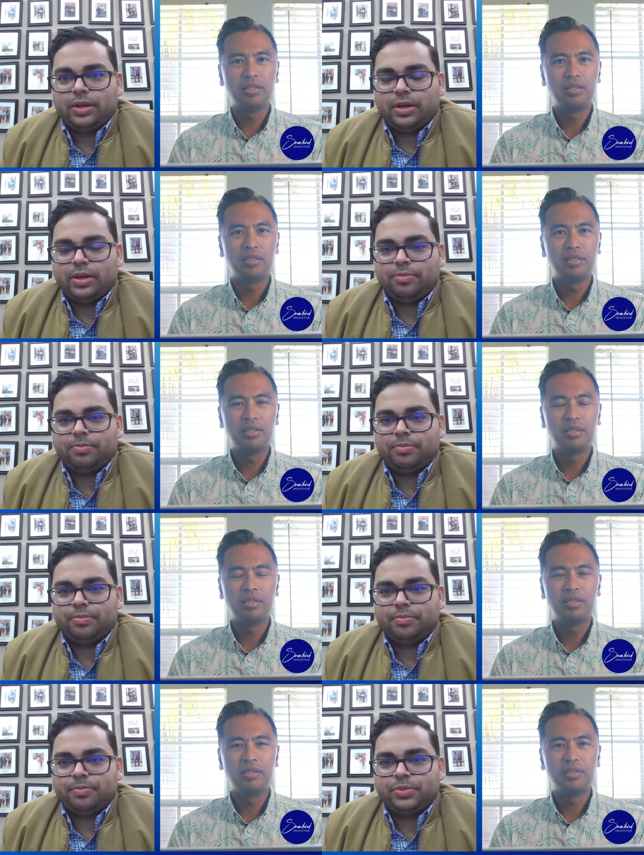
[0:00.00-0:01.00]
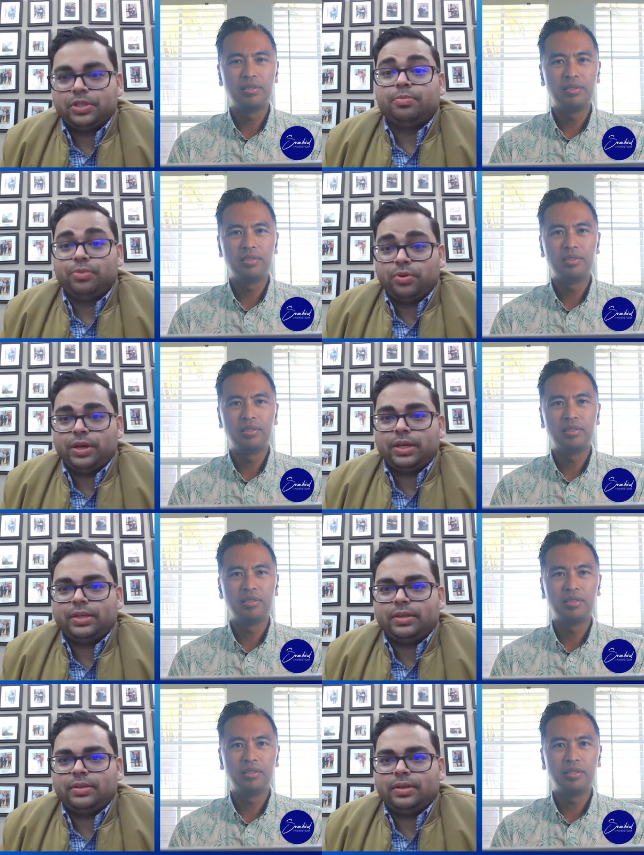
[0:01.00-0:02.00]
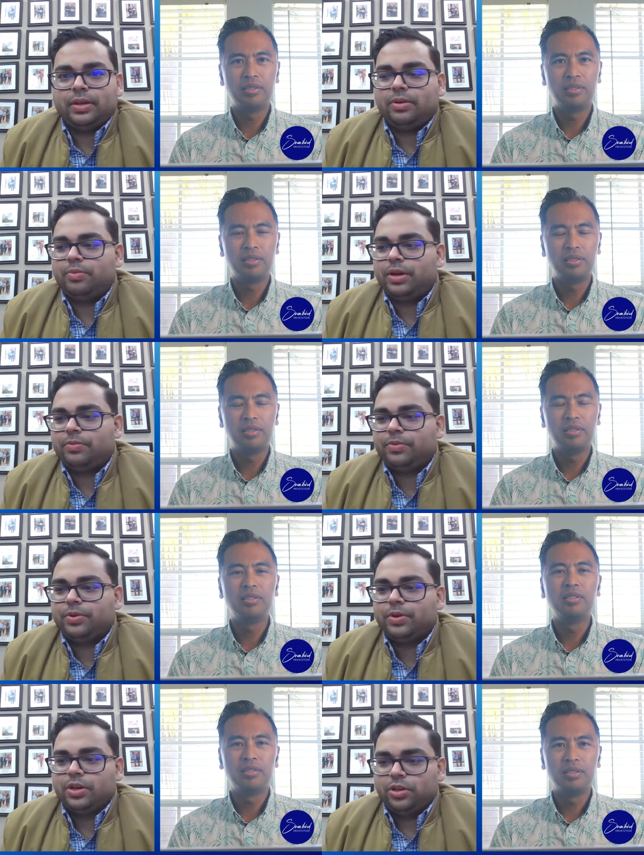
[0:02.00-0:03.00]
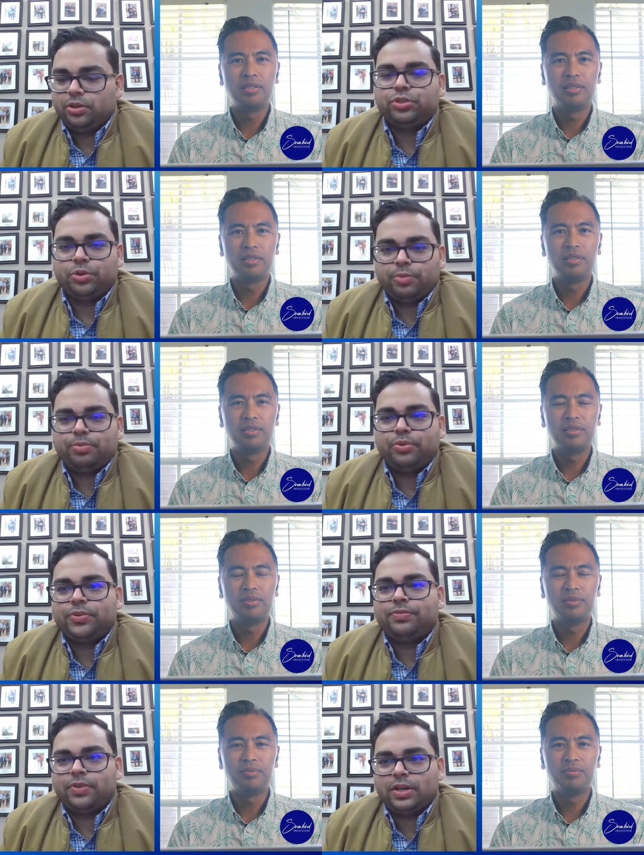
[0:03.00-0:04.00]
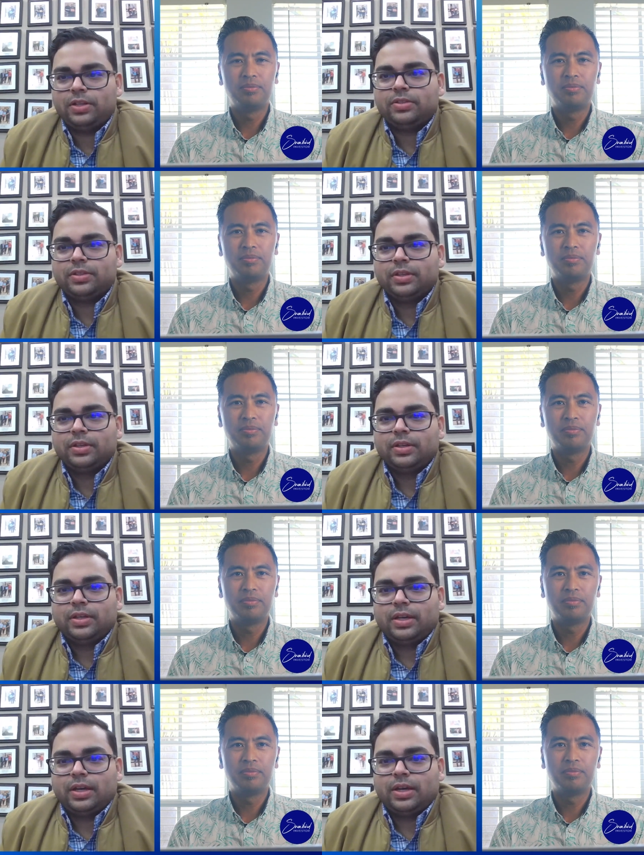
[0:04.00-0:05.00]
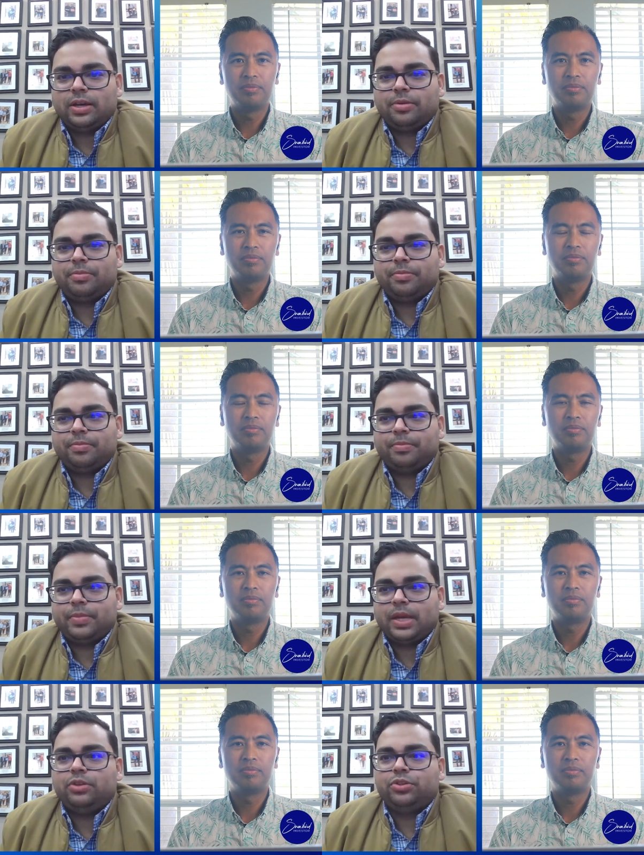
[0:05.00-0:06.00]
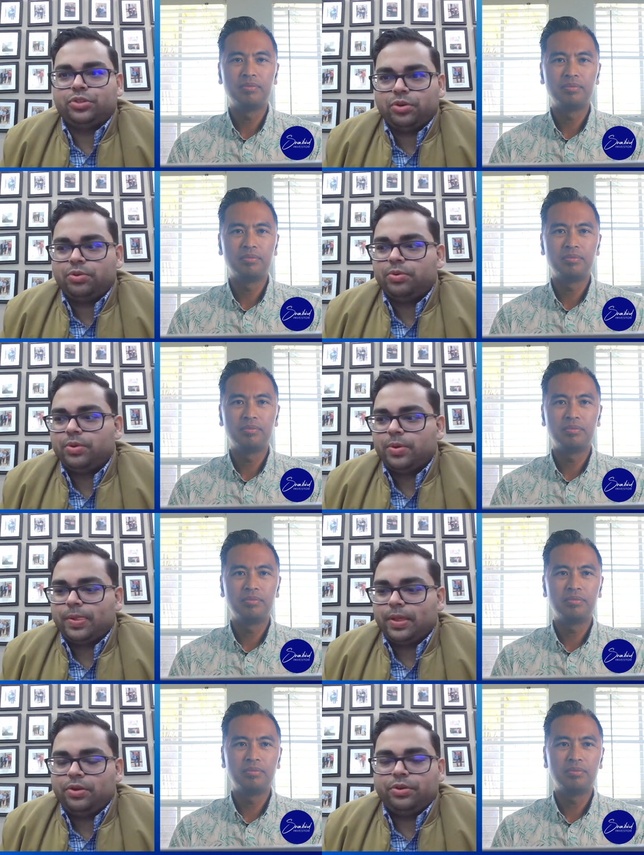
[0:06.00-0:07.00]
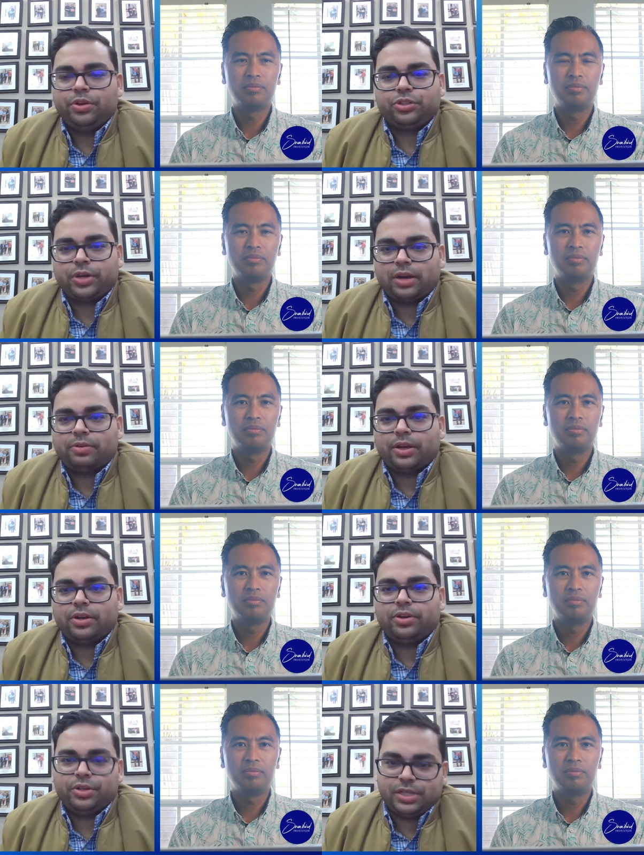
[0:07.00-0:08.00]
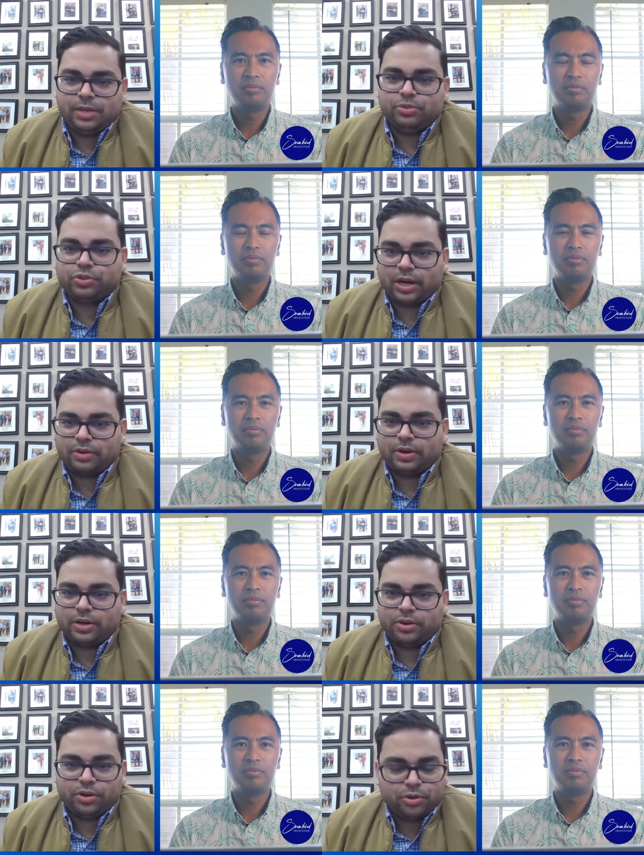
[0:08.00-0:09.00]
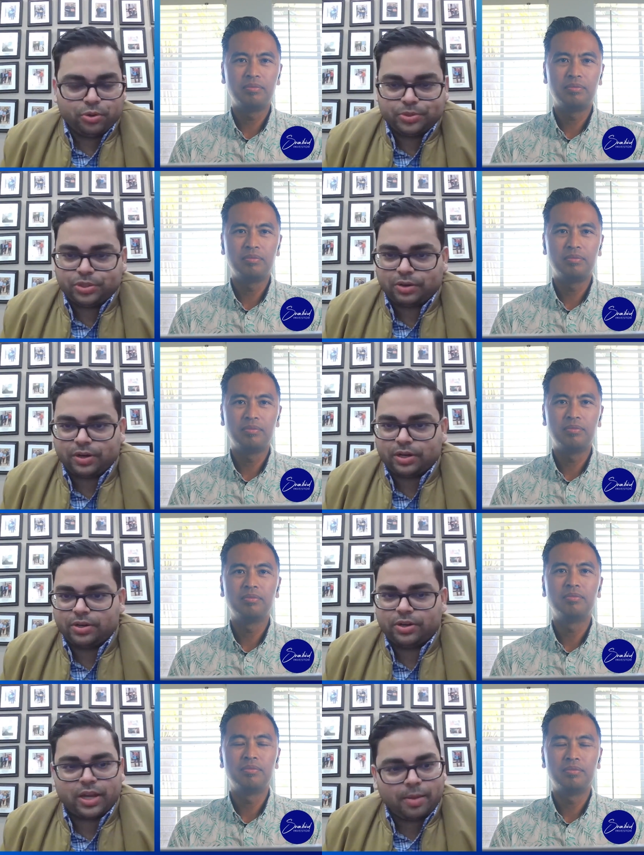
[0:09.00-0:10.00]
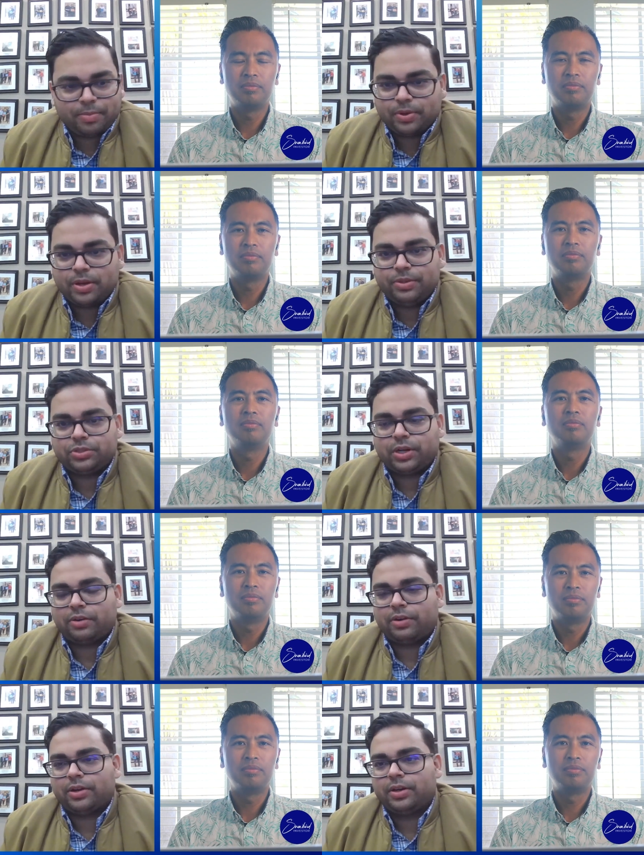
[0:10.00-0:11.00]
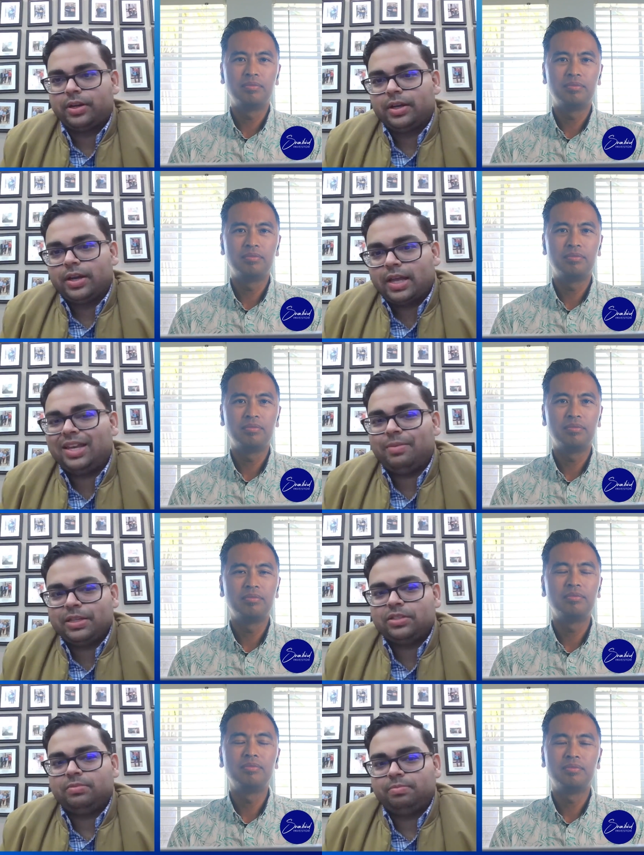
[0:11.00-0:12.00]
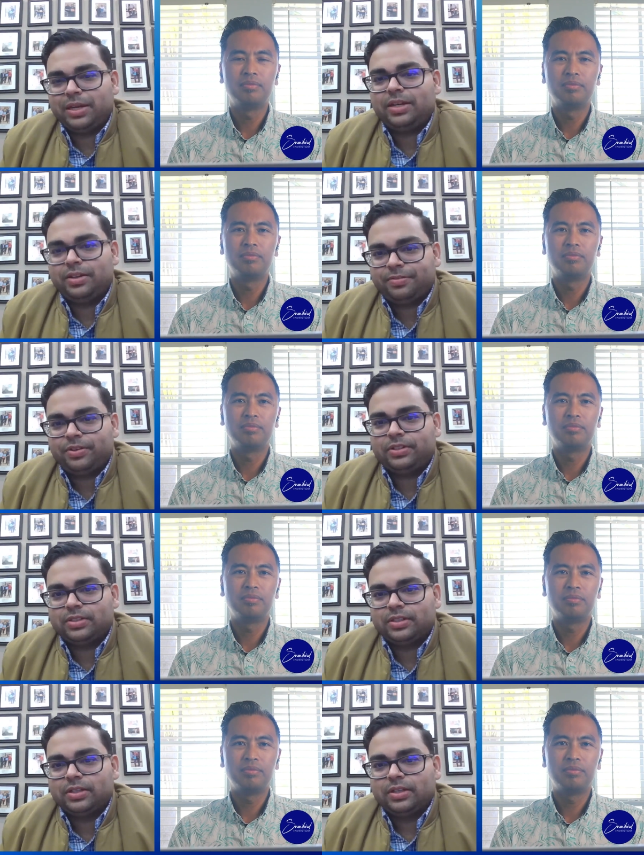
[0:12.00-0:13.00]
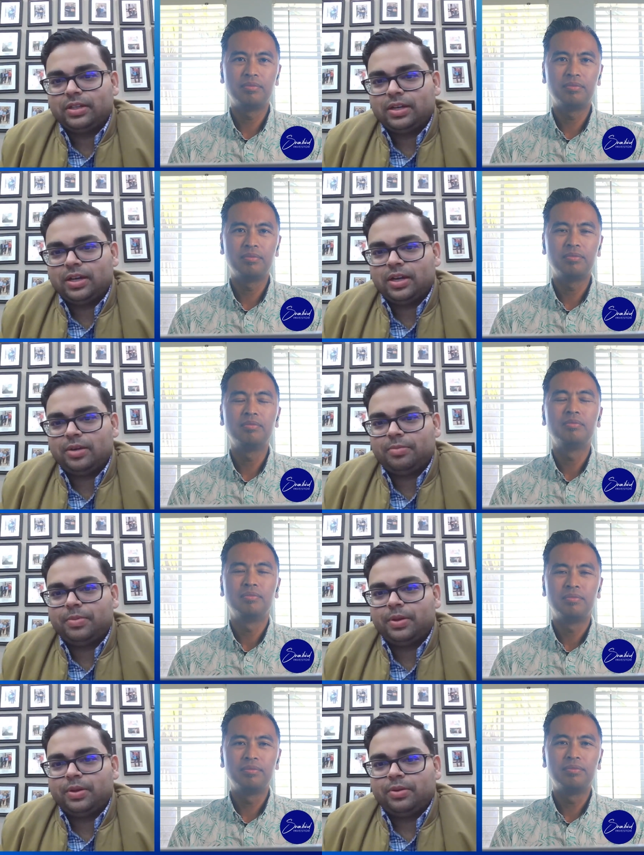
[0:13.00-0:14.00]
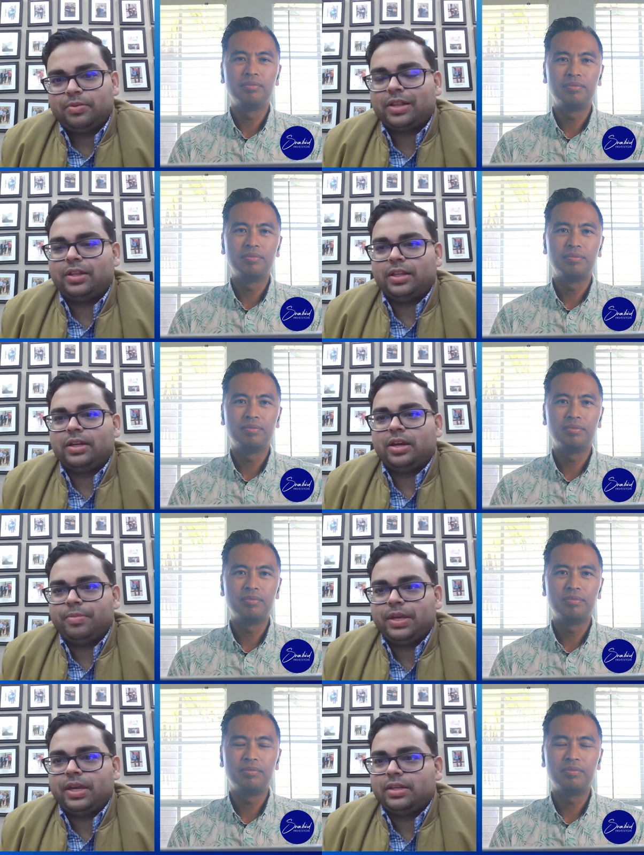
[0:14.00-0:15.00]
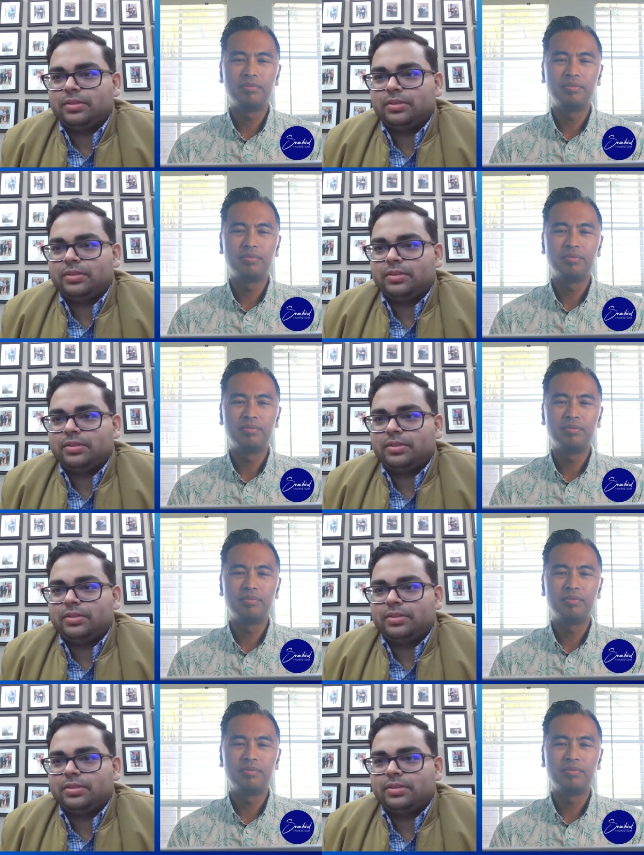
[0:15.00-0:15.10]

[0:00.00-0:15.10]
Speaker 1: um, to deploy. Uh, whenever you show your proof of funds, um, and you show, you know, your track record, your team's track record, your group's track record, your capital company's track record, I think it makes a big difference, um, rather than coming